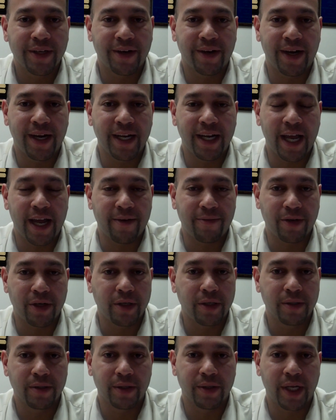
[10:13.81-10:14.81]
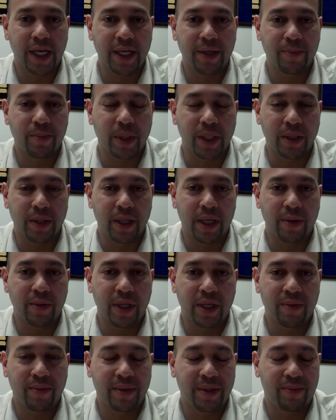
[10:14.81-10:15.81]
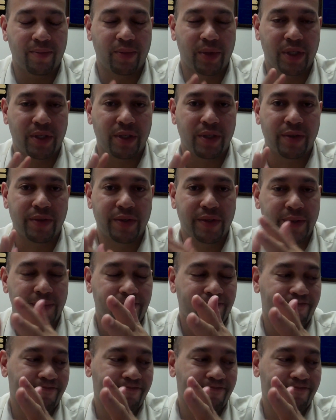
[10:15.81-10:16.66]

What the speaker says: All right, ever. Okay, which is,